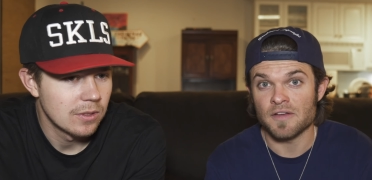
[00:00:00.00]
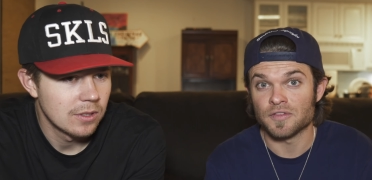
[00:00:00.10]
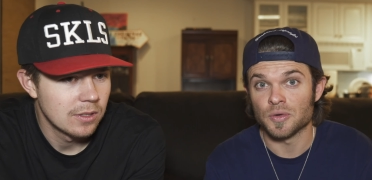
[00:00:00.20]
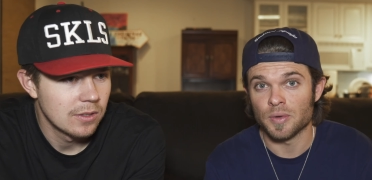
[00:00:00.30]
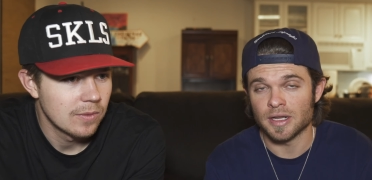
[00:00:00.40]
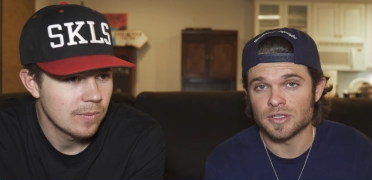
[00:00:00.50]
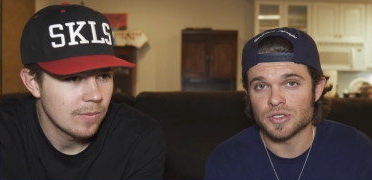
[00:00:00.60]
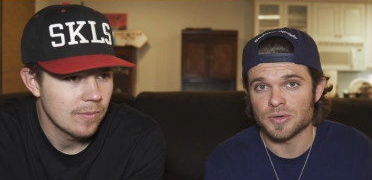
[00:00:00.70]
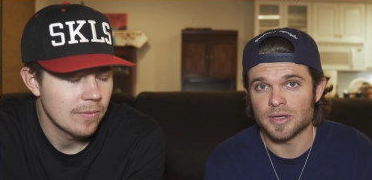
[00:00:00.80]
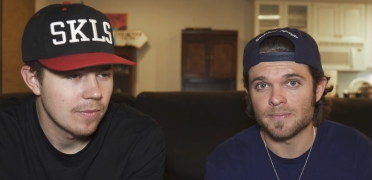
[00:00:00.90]
Speaker 1: effort went
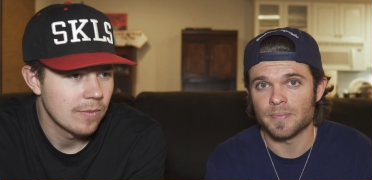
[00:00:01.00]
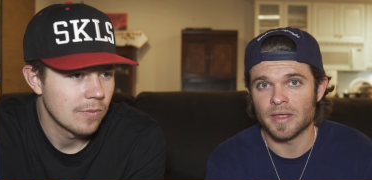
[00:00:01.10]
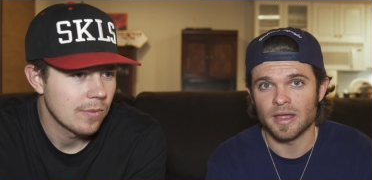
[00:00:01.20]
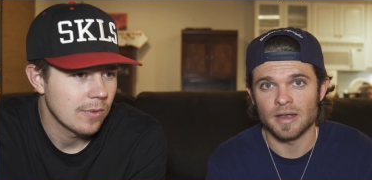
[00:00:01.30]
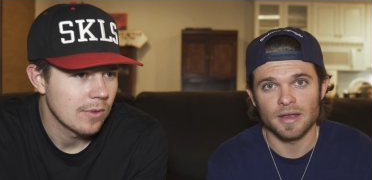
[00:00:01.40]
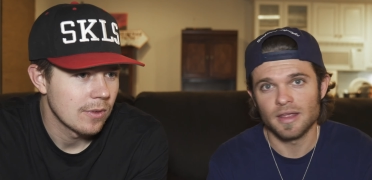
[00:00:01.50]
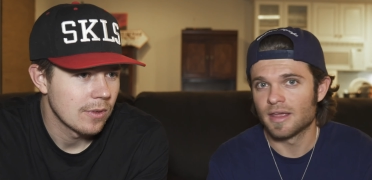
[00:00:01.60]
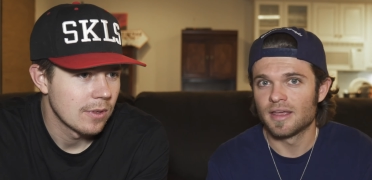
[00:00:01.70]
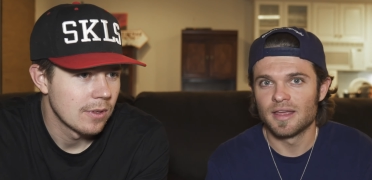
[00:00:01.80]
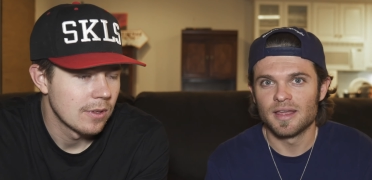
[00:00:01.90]
into it and
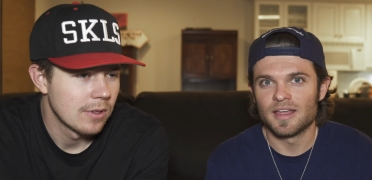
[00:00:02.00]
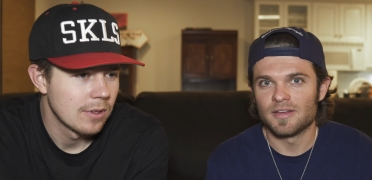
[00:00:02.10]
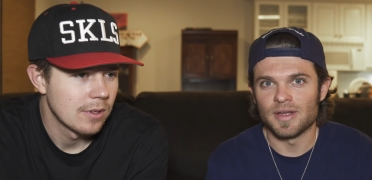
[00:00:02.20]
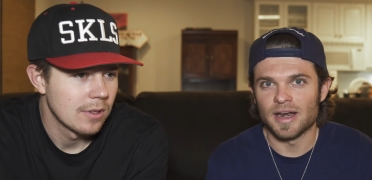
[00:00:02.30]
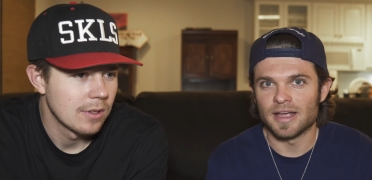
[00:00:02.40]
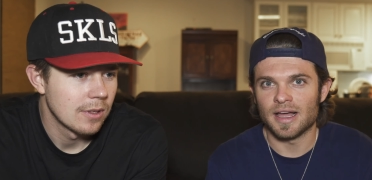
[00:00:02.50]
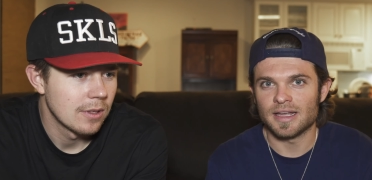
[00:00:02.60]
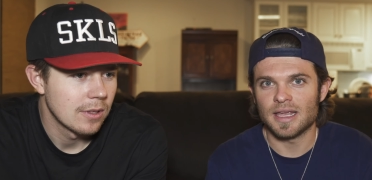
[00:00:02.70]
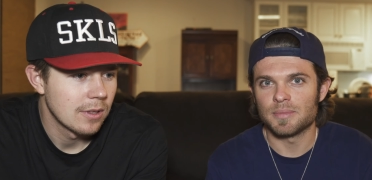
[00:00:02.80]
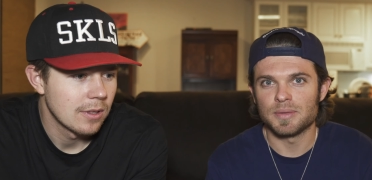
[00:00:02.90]
man I, I
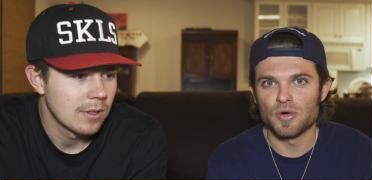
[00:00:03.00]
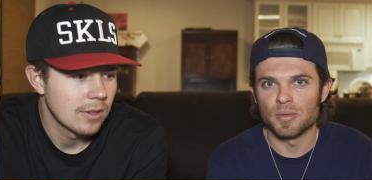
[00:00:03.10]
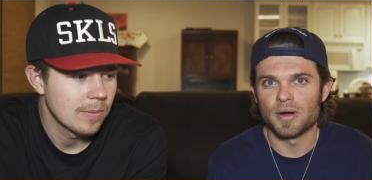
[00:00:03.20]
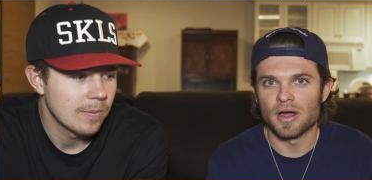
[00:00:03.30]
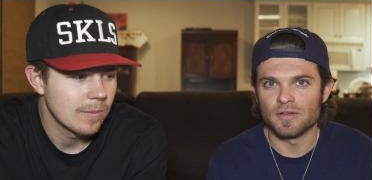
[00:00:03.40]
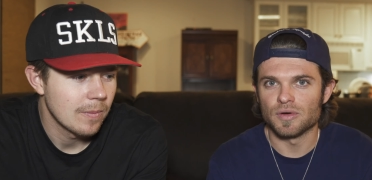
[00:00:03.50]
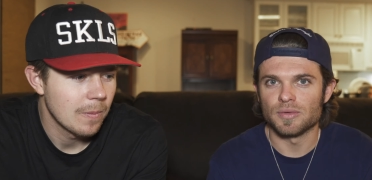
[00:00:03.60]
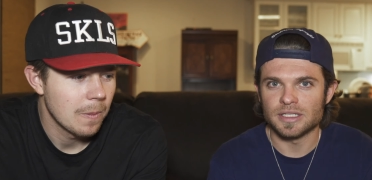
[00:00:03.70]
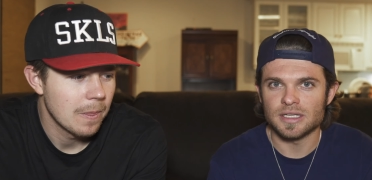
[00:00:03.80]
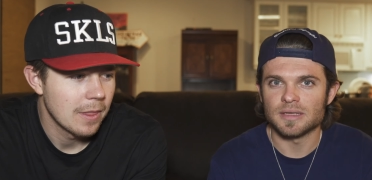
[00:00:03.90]
can't be more proud of what
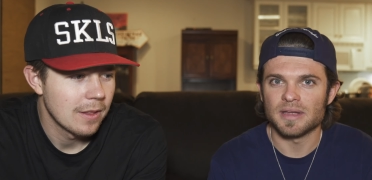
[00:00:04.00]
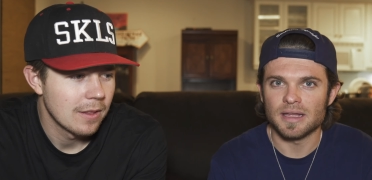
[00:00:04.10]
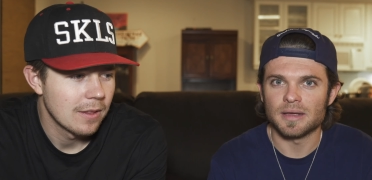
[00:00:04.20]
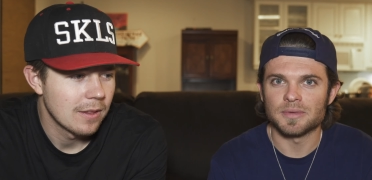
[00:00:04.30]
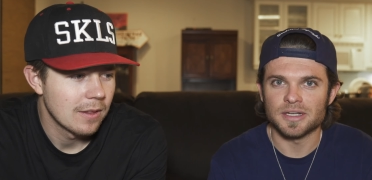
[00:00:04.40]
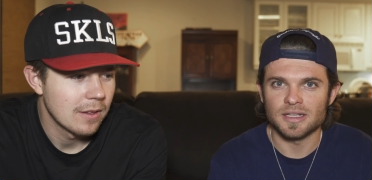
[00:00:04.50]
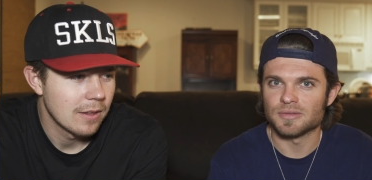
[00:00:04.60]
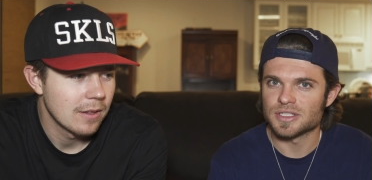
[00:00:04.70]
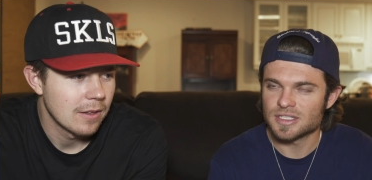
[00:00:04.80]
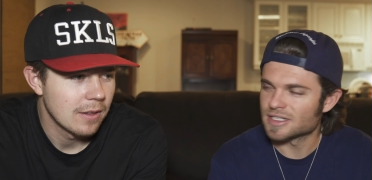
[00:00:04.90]
we did man i mean it
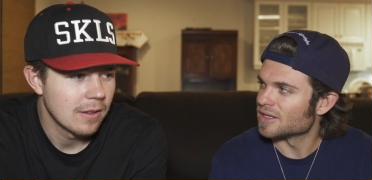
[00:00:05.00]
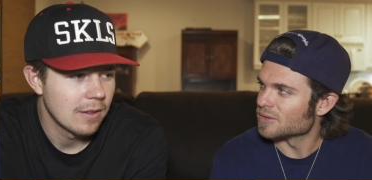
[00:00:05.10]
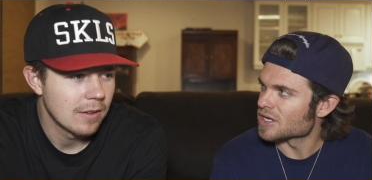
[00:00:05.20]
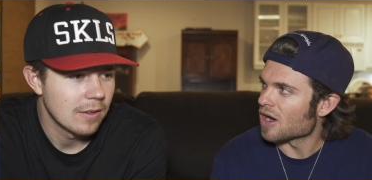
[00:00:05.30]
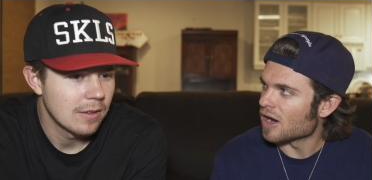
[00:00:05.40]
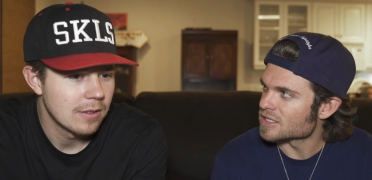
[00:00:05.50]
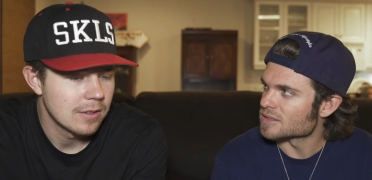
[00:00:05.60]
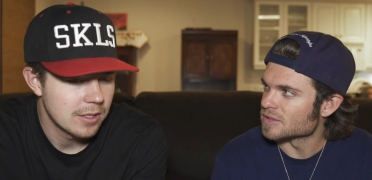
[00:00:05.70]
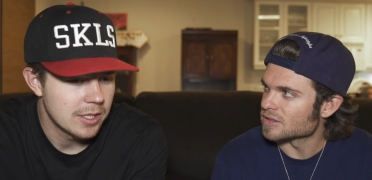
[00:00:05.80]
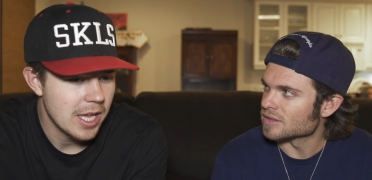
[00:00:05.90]
was it was
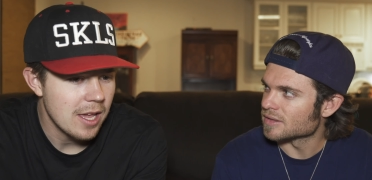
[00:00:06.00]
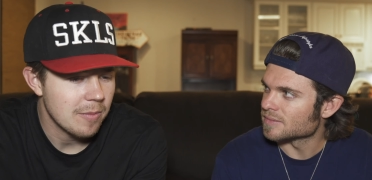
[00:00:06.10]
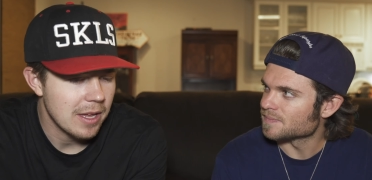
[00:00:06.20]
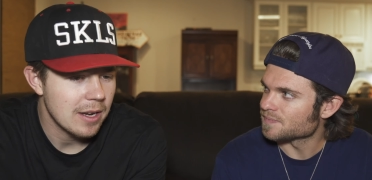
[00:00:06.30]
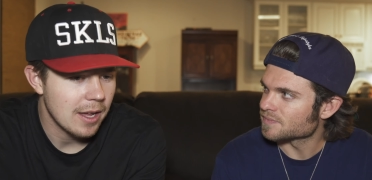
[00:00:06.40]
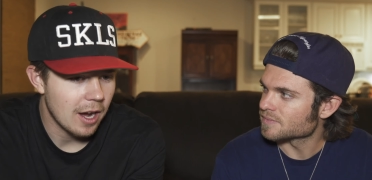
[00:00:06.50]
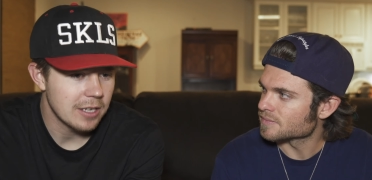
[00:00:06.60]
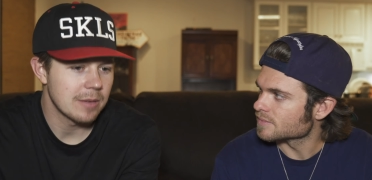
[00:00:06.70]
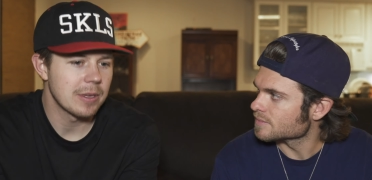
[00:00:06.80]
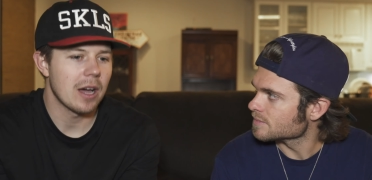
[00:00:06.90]
awesome dude.
Speaker 2: same and uh,
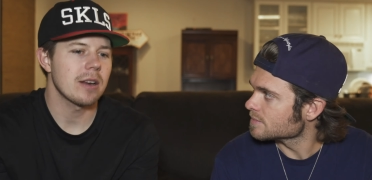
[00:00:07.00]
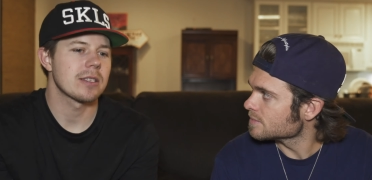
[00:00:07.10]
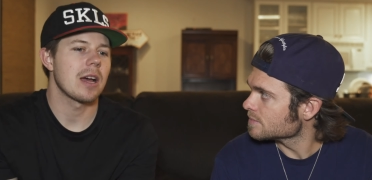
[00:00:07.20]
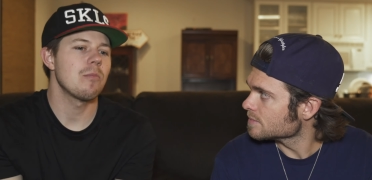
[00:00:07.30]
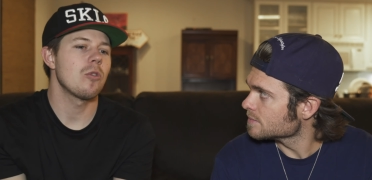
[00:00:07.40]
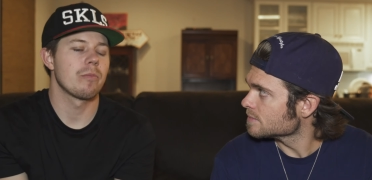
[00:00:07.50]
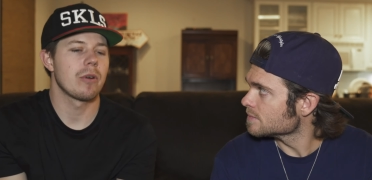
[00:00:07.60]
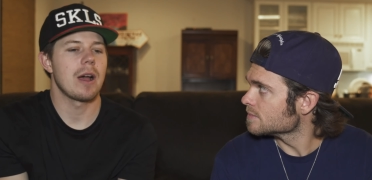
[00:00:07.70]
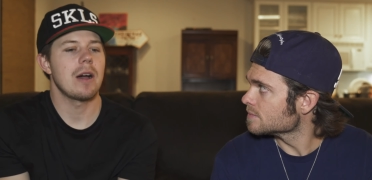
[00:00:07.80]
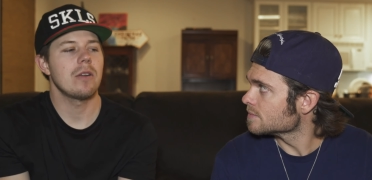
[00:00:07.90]
to be honest i'm more
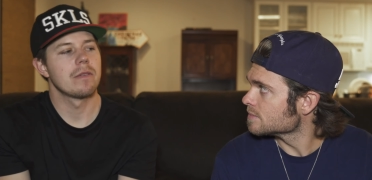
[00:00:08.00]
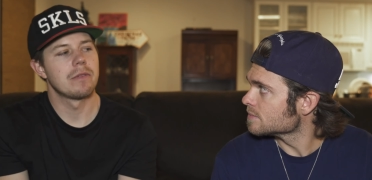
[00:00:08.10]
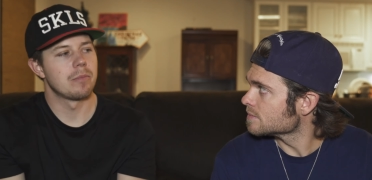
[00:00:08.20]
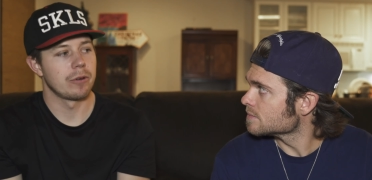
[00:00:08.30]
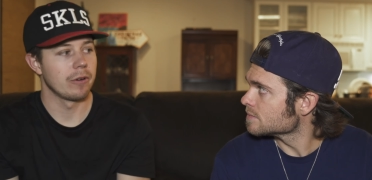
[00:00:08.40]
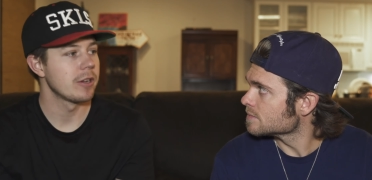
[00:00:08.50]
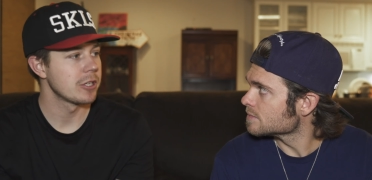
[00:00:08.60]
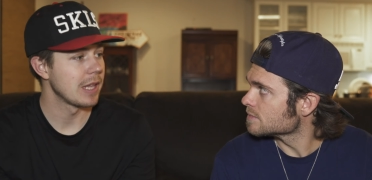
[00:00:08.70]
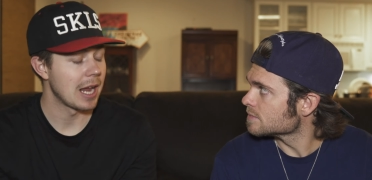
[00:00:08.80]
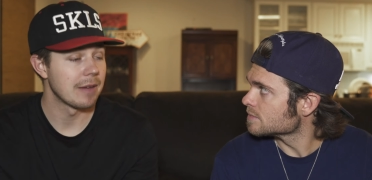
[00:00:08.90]
proud of the
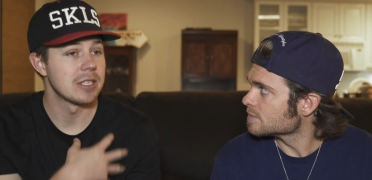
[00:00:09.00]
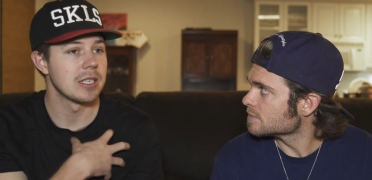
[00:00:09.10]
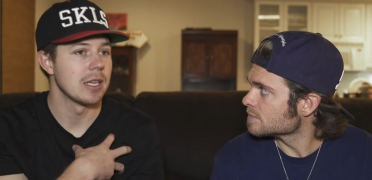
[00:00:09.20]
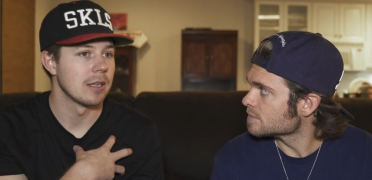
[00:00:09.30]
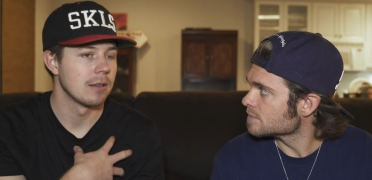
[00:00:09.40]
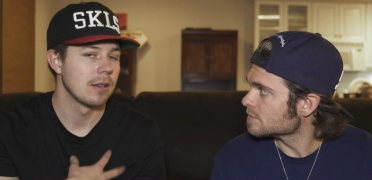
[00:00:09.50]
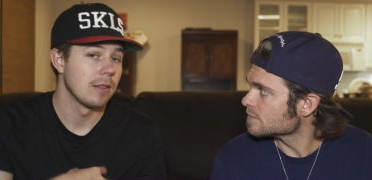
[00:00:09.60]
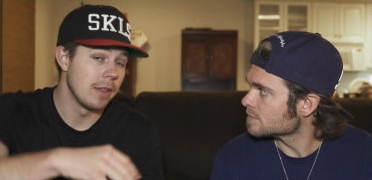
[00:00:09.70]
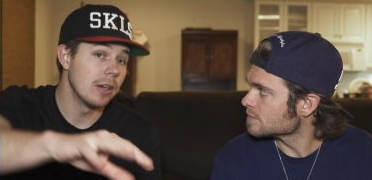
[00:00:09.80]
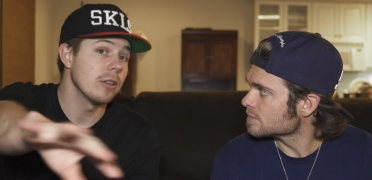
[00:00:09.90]
progression that i've seen
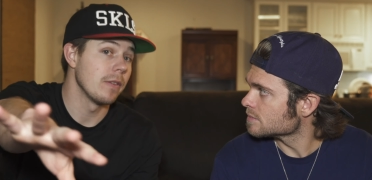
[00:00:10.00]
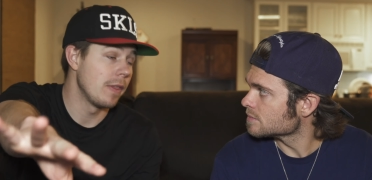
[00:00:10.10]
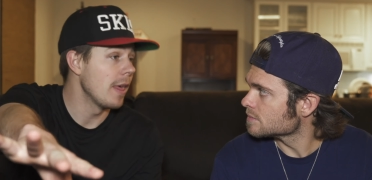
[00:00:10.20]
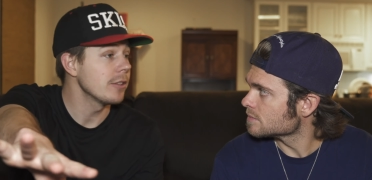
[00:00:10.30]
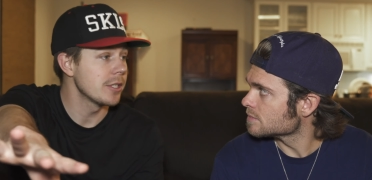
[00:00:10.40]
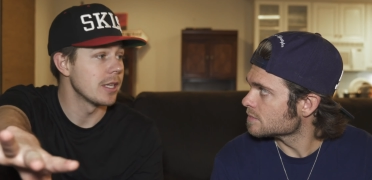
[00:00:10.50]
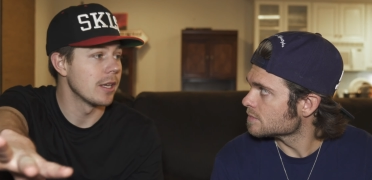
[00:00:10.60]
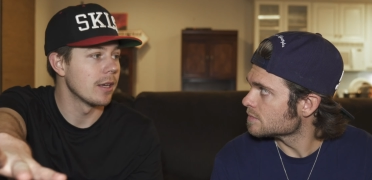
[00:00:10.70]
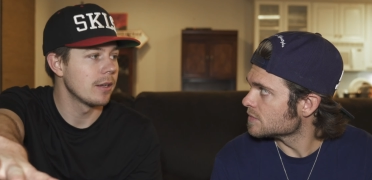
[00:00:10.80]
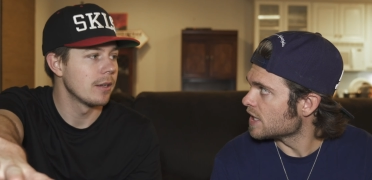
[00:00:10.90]
they'll they'll
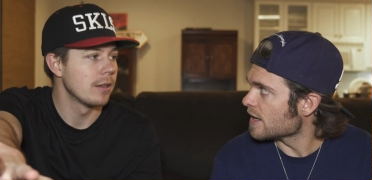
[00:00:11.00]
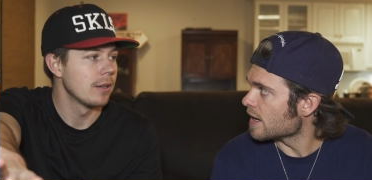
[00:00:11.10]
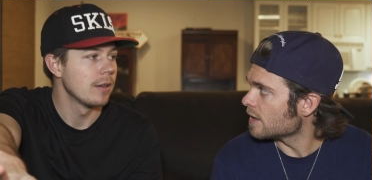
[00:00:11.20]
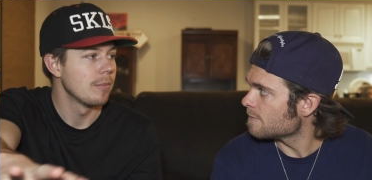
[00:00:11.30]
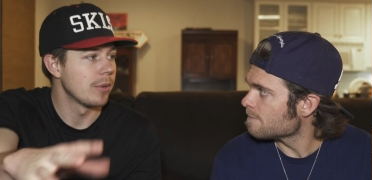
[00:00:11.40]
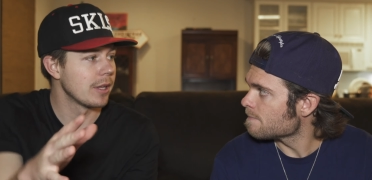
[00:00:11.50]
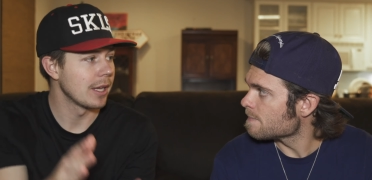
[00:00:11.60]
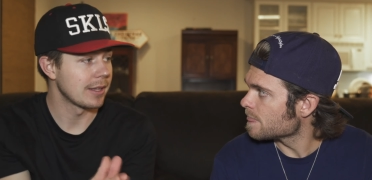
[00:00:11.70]
see it yeah yeah but